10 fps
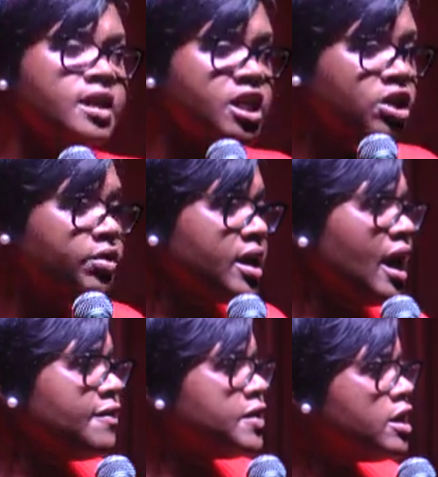district
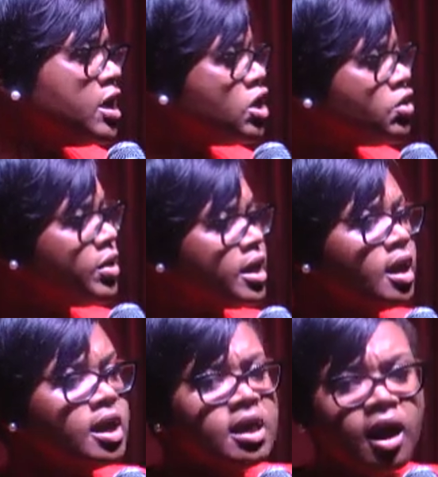after district,
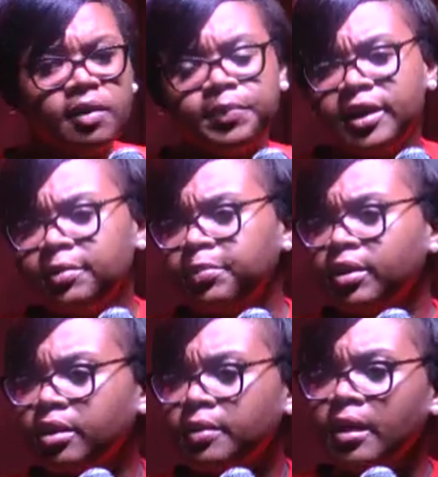young
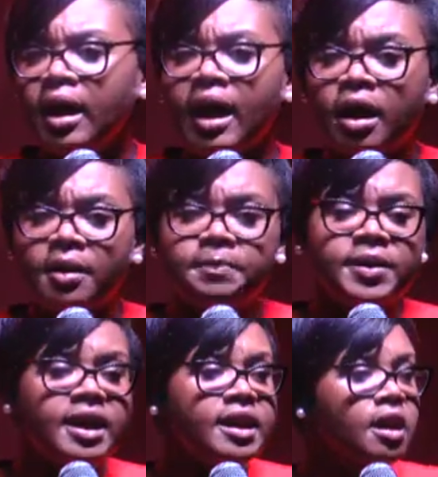people are
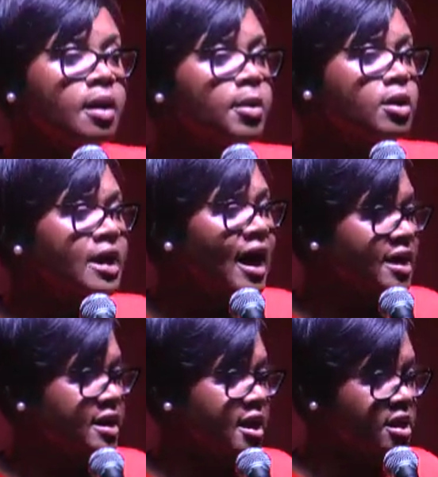complaining about
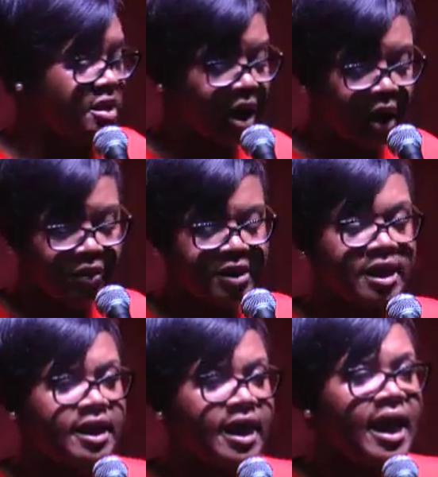access to
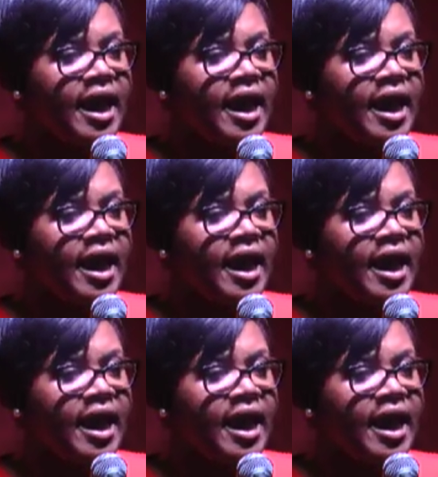housing.